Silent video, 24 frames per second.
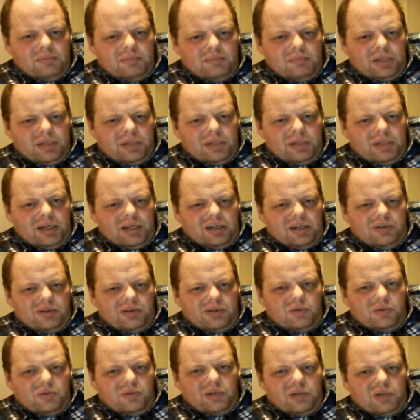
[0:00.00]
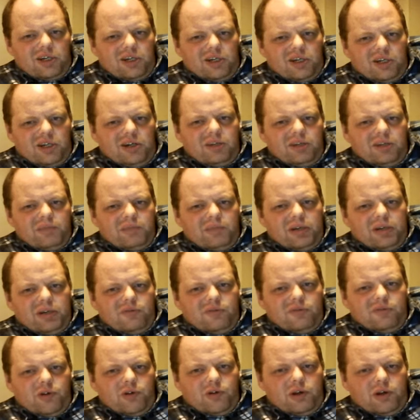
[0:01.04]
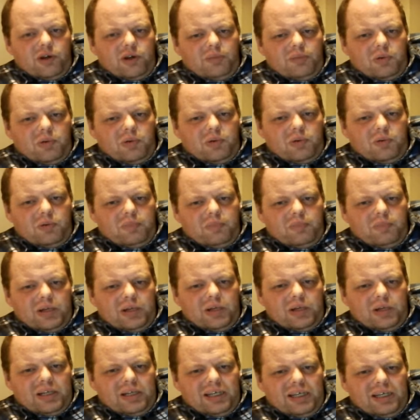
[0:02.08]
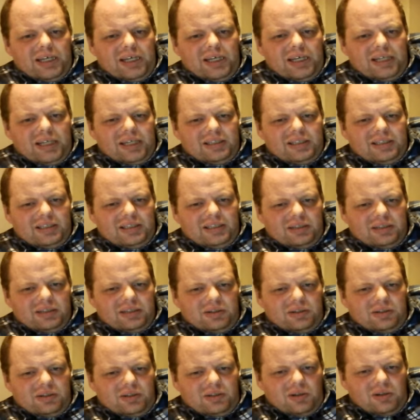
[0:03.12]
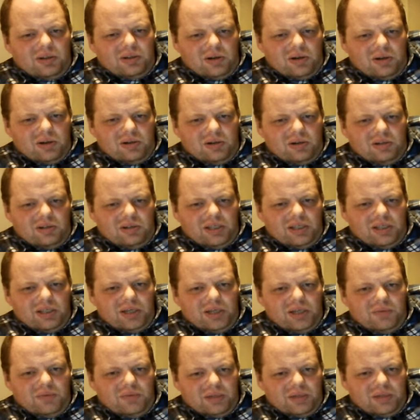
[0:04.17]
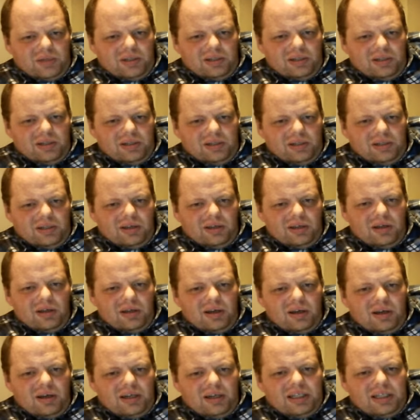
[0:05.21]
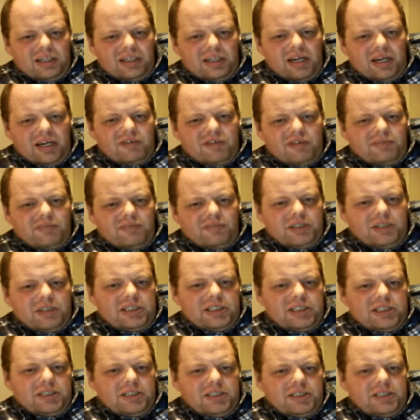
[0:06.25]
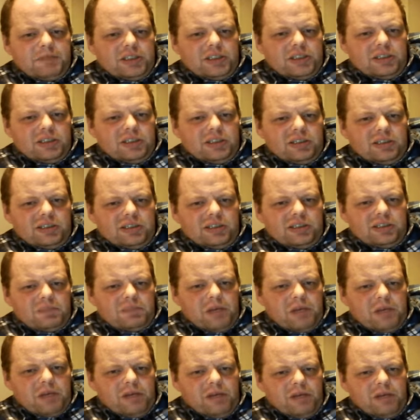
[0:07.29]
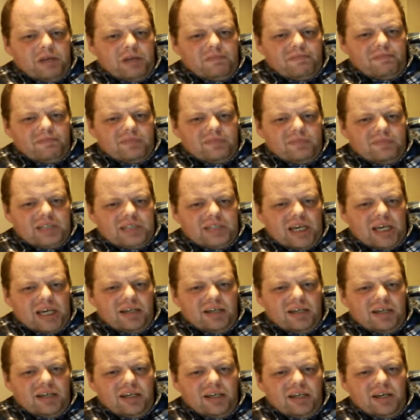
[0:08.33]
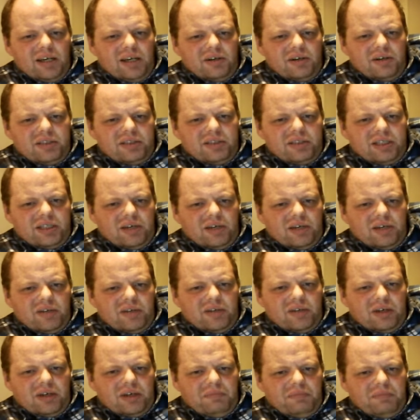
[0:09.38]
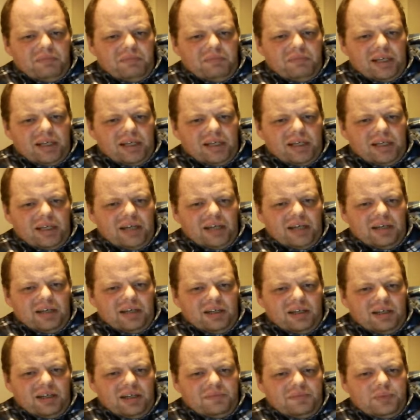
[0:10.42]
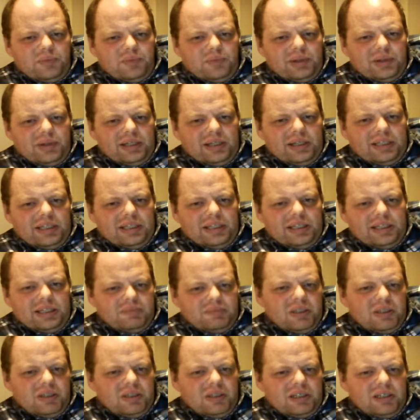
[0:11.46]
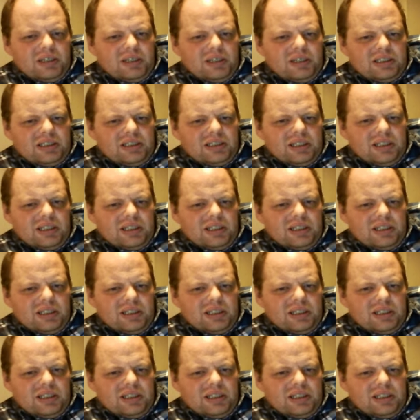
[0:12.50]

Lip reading: but I thought it could have been avoidable, but it's not. It wasn't. I did have my suspicions about 10 years ago, but I might end up with this because